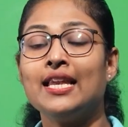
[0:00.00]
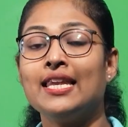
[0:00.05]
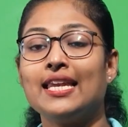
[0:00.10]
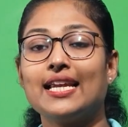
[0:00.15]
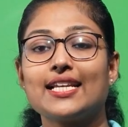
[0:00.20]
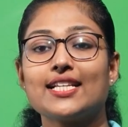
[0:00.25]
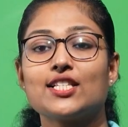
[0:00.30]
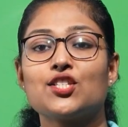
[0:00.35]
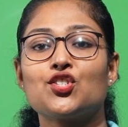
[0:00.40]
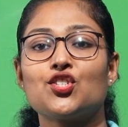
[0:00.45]

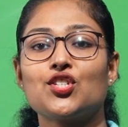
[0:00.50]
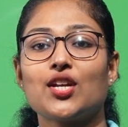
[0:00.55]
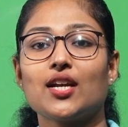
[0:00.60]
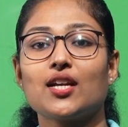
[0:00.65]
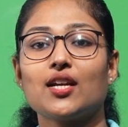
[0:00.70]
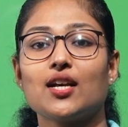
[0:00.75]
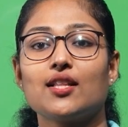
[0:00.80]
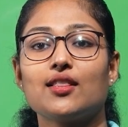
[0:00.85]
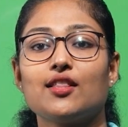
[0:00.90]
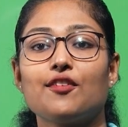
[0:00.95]
Let us
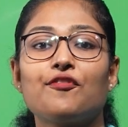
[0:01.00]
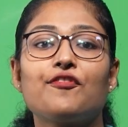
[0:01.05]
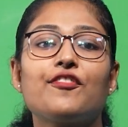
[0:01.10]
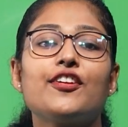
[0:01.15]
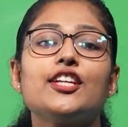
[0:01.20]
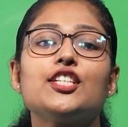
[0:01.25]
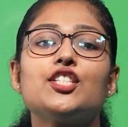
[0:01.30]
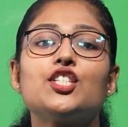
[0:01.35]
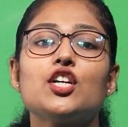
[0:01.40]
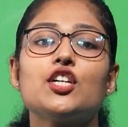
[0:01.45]
check the
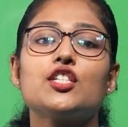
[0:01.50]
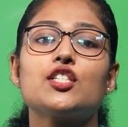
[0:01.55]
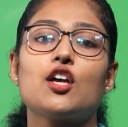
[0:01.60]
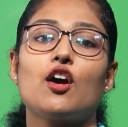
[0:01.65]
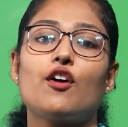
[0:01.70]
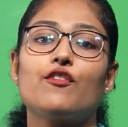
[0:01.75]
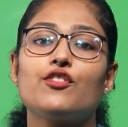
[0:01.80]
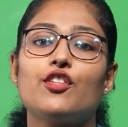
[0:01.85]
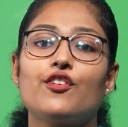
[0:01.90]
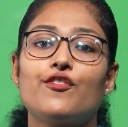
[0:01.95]
features
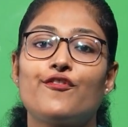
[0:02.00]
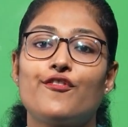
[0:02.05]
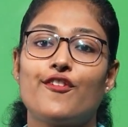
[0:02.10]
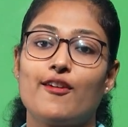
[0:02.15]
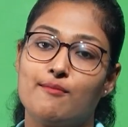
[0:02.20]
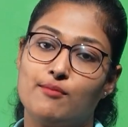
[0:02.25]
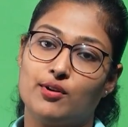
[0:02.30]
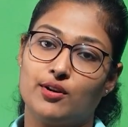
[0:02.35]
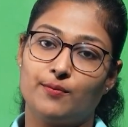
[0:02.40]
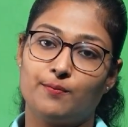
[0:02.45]
of the
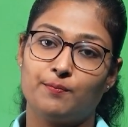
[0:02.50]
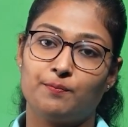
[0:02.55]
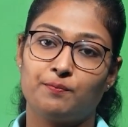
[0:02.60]
femur.